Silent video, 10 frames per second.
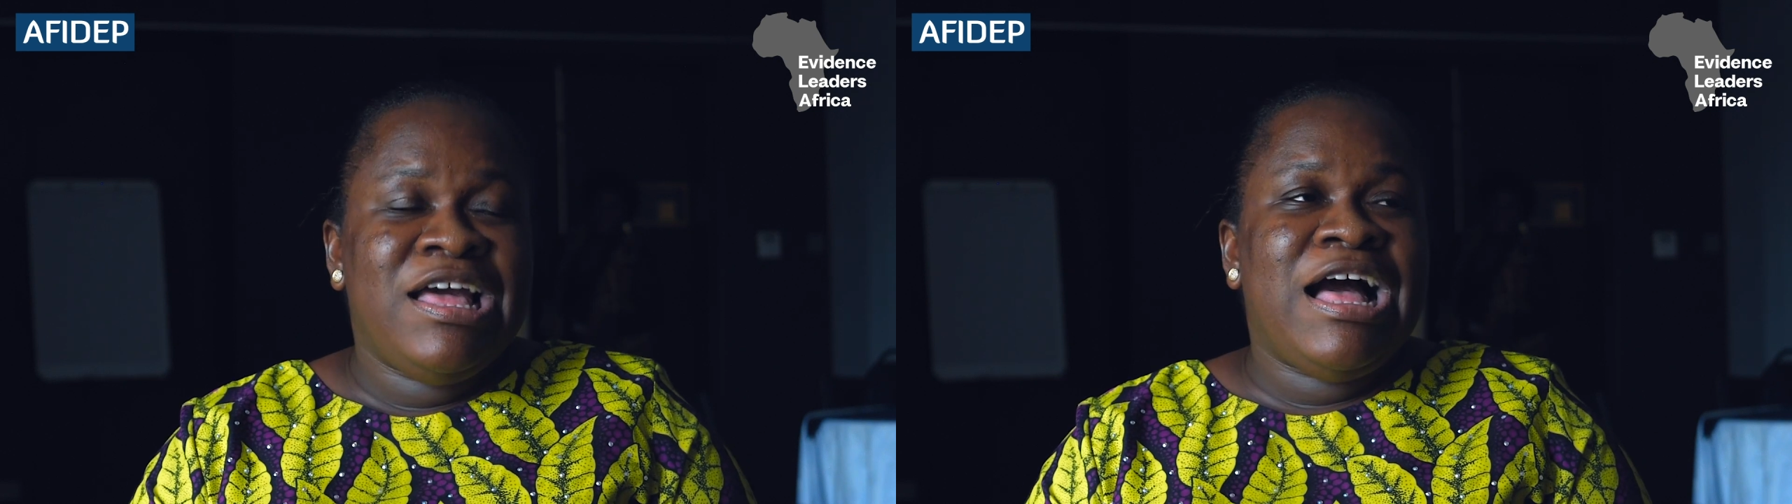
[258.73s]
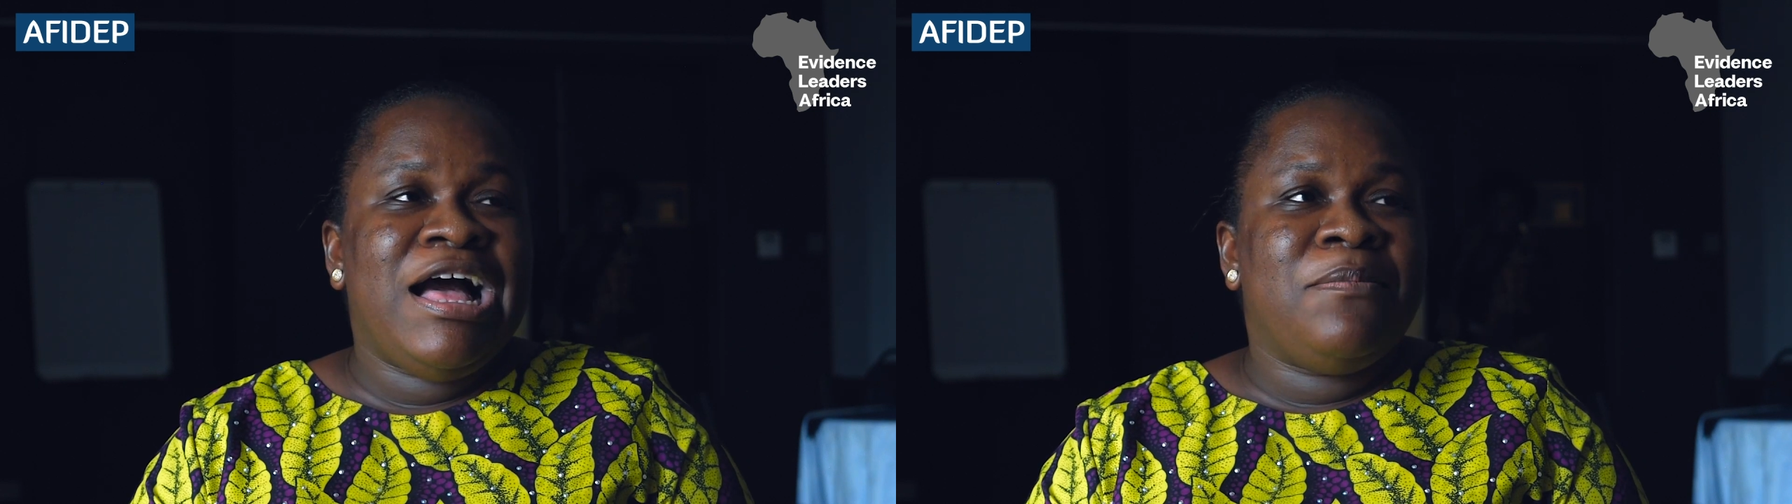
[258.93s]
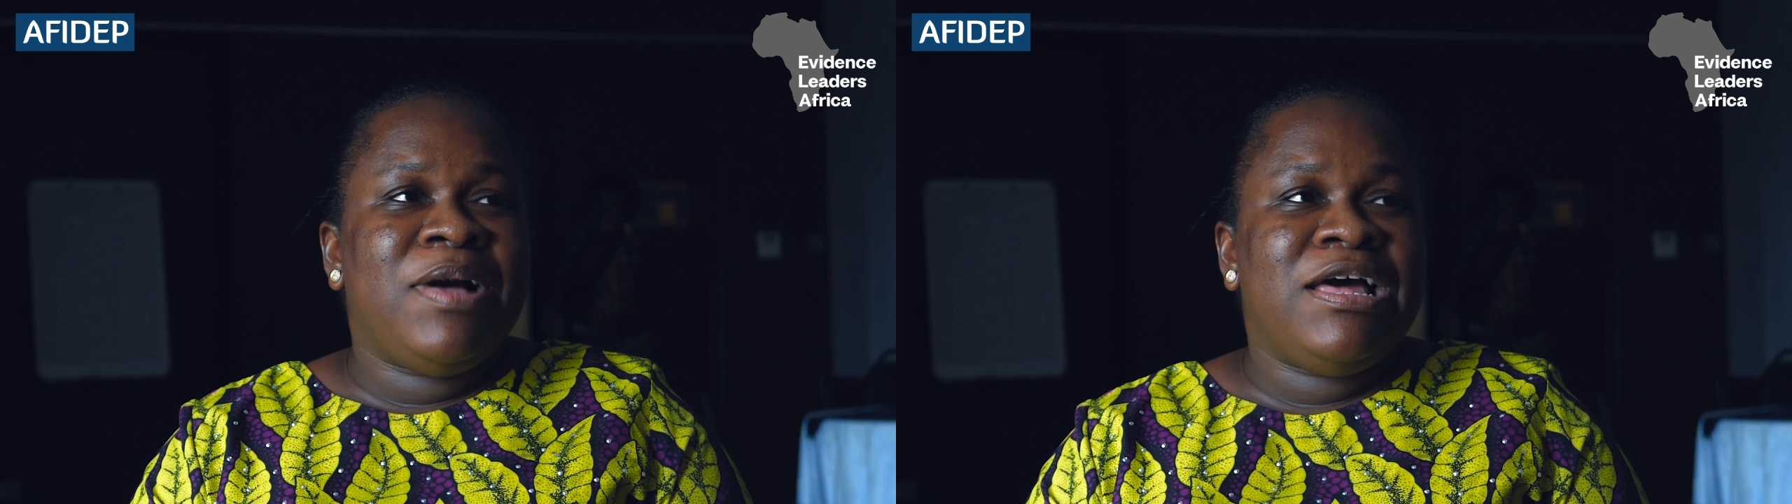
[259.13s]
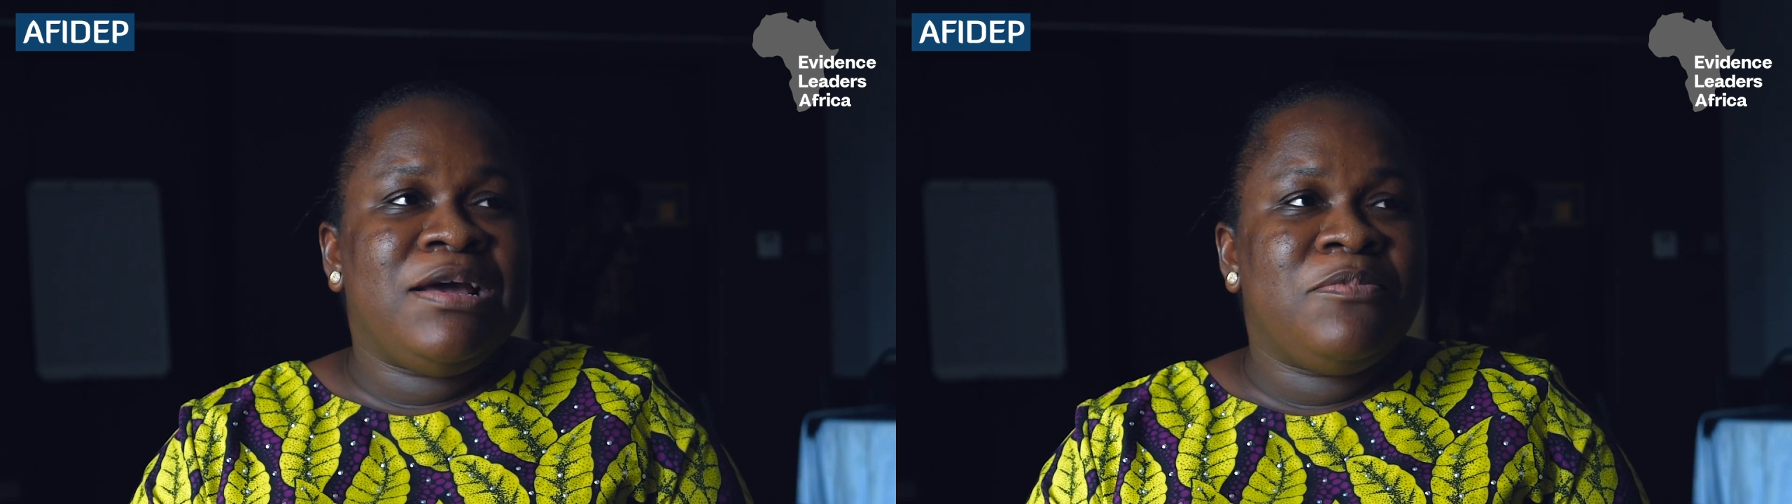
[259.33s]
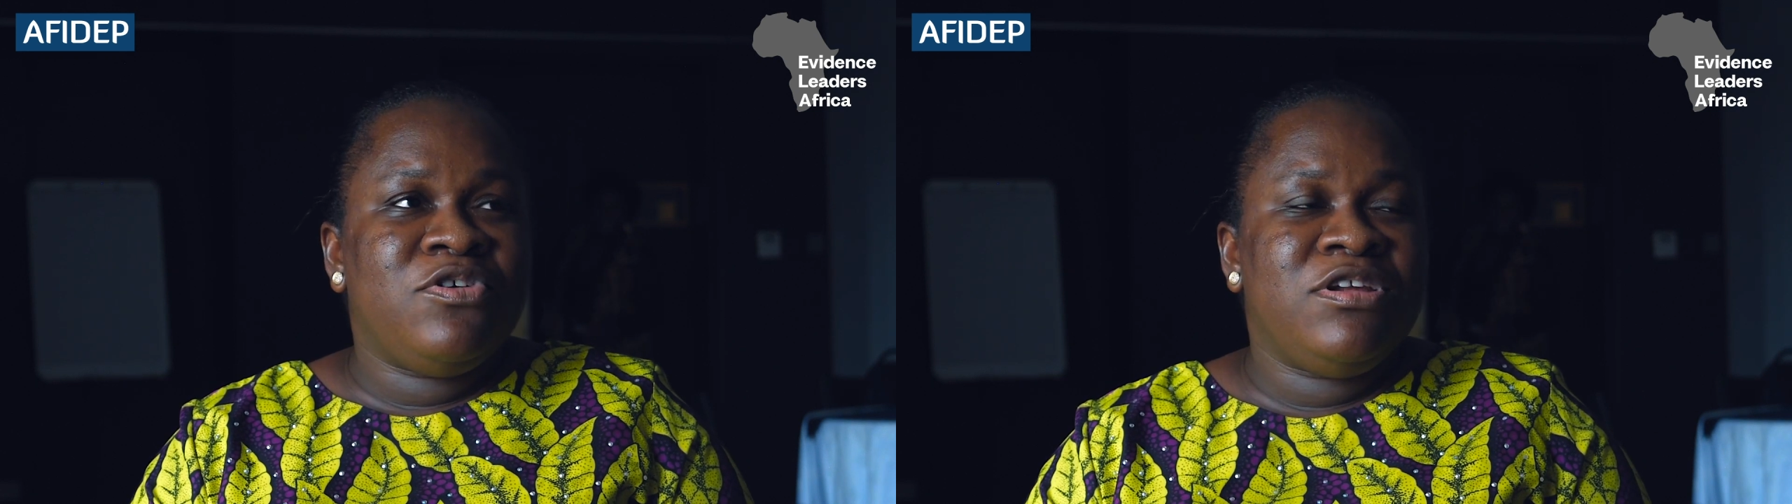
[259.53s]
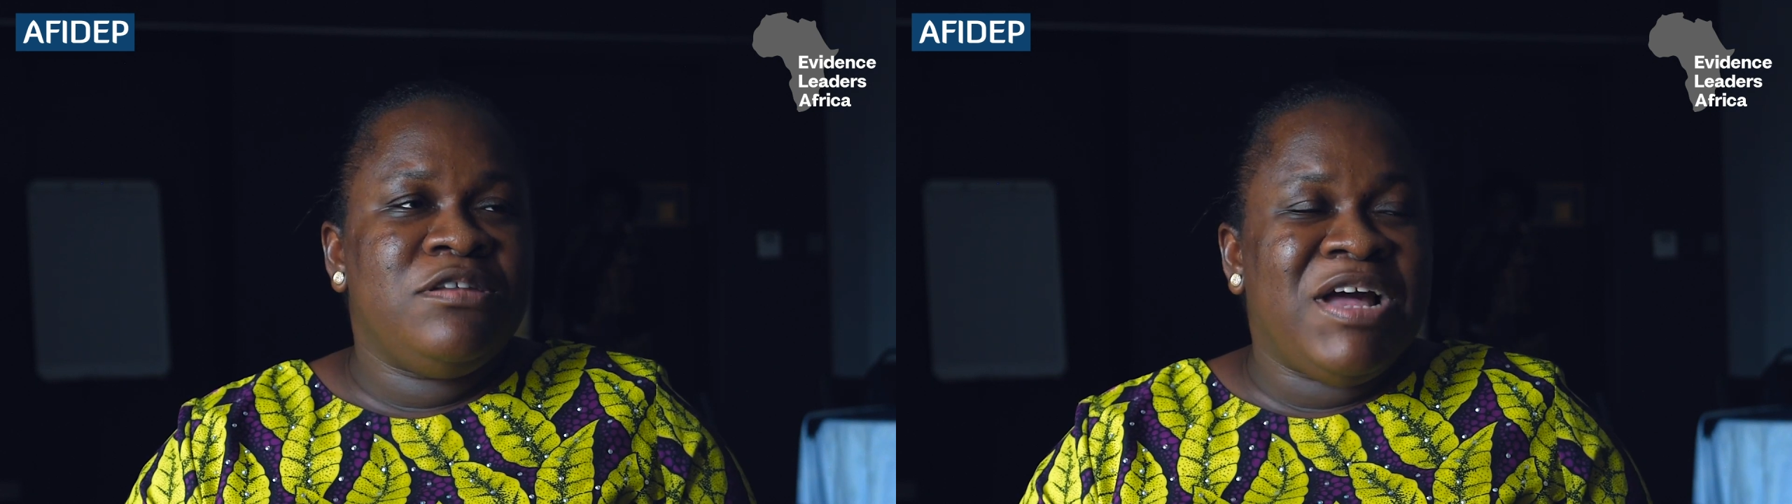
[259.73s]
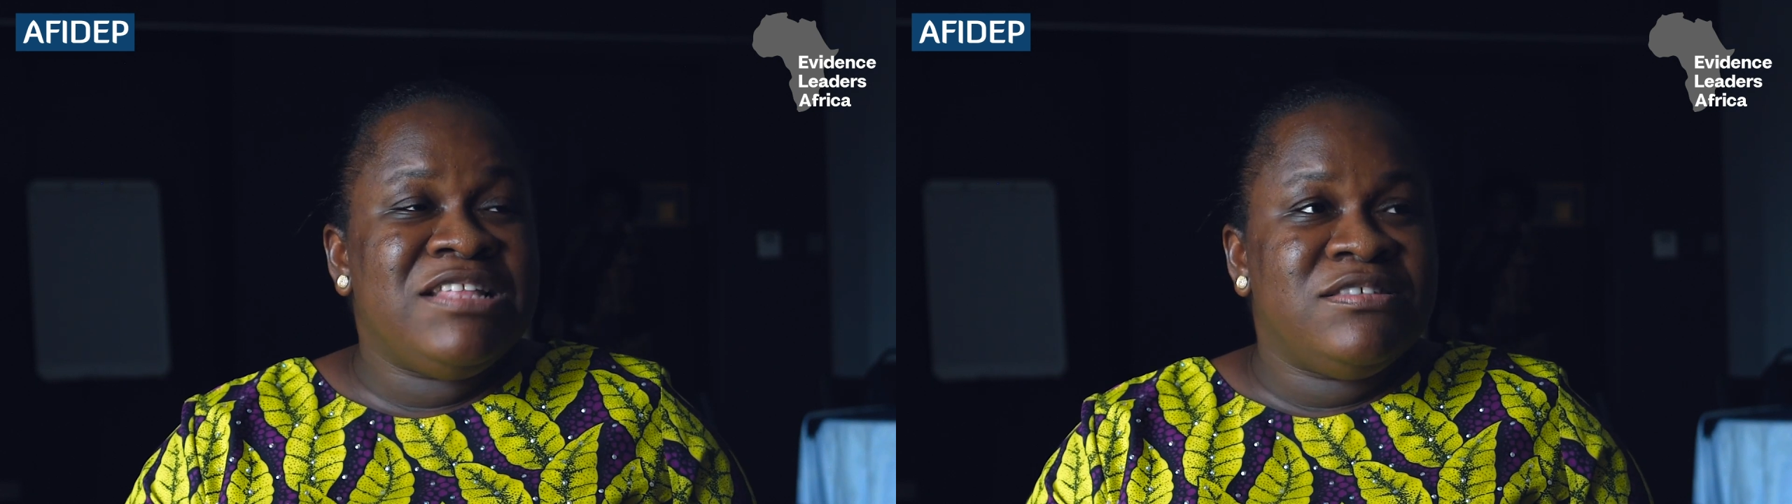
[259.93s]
and I'm going in my